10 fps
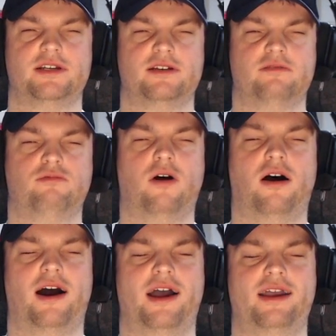what
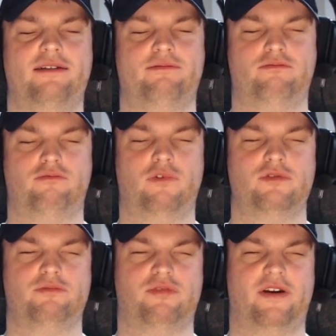I
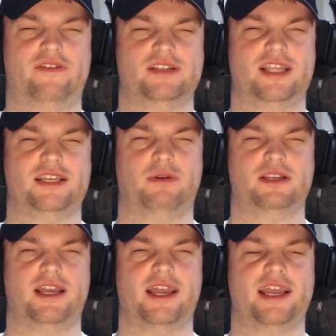will preface this by
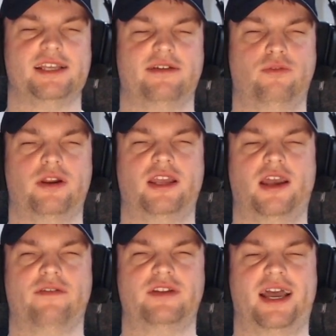saying is I've already
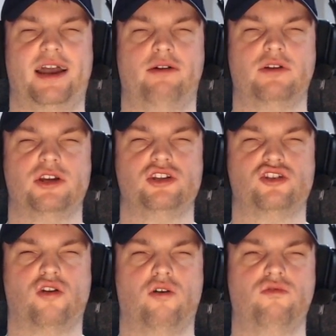covered how
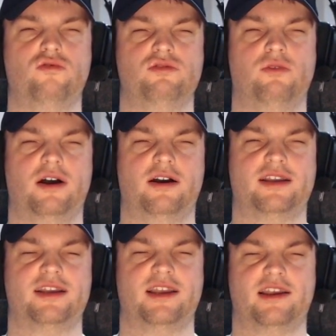controls work
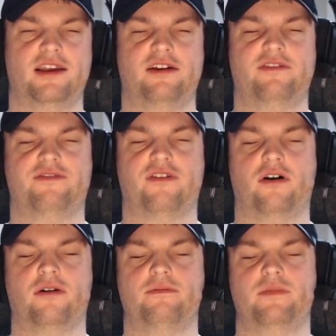
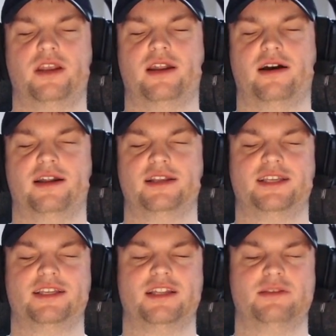from an
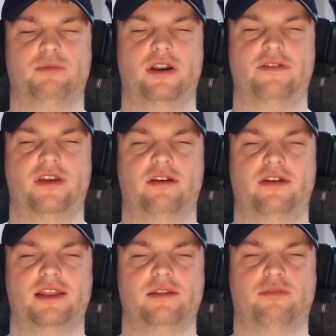assistance point of view
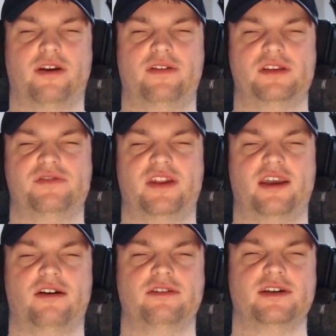in the previous
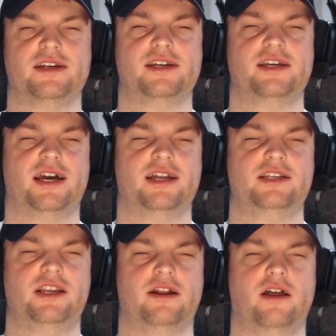video, and
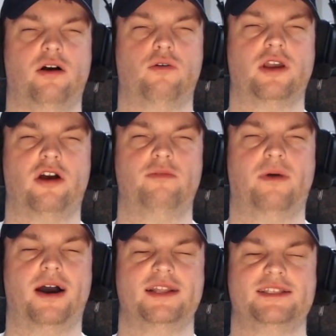the whole
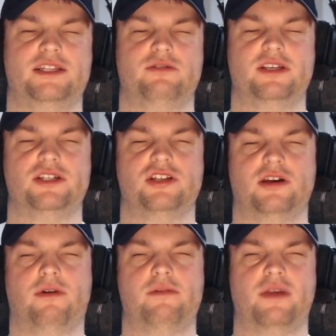co-pilot situation. So I
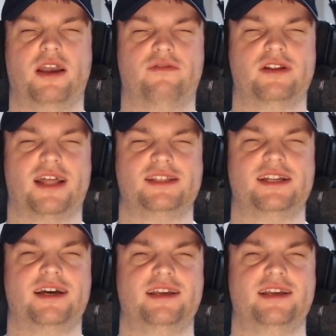won't be covering that today.